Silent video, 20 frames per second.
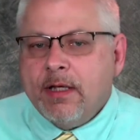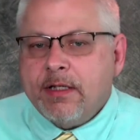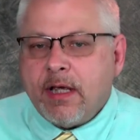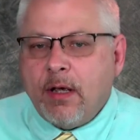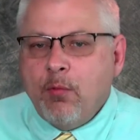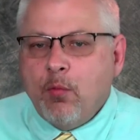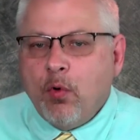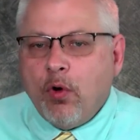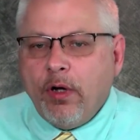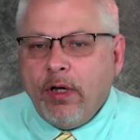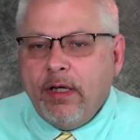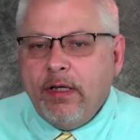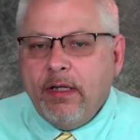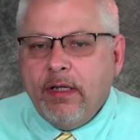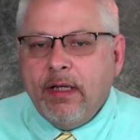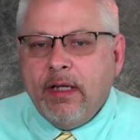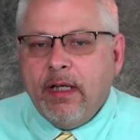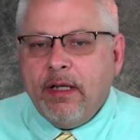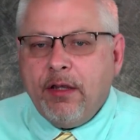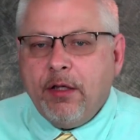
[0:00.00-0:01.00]
As I'm working
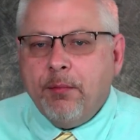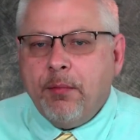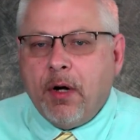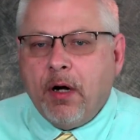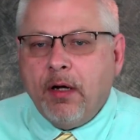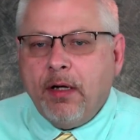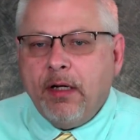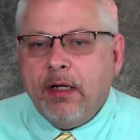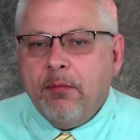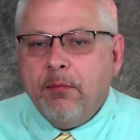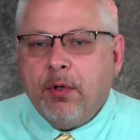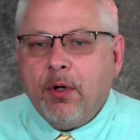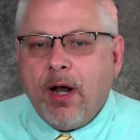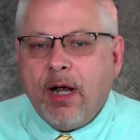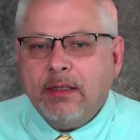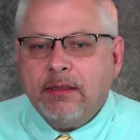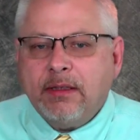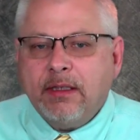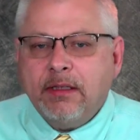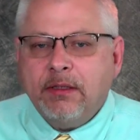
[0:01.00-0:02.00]
to get the marketing
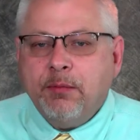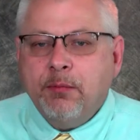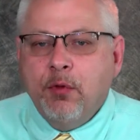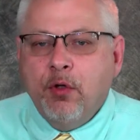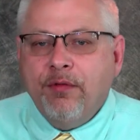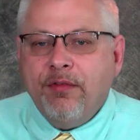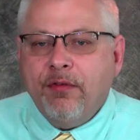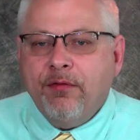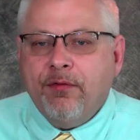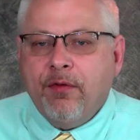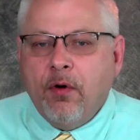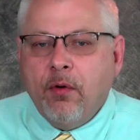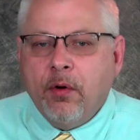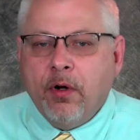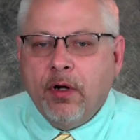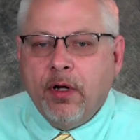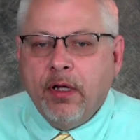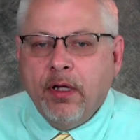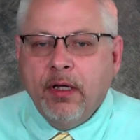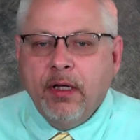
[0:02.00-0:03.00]
process moving
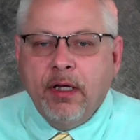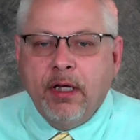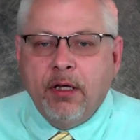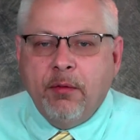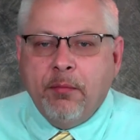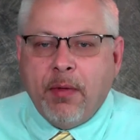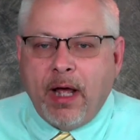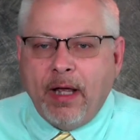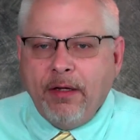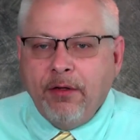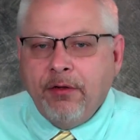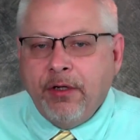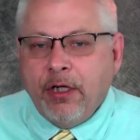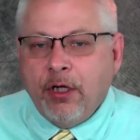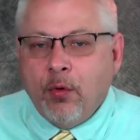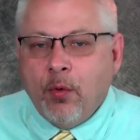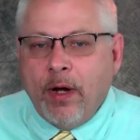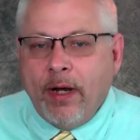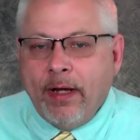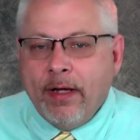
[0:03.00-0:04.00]
forward in my
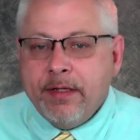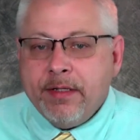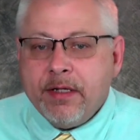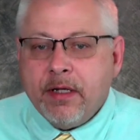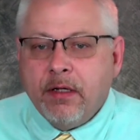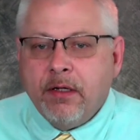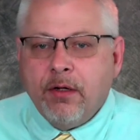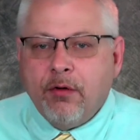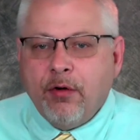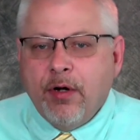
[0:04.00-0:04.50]
unique ways,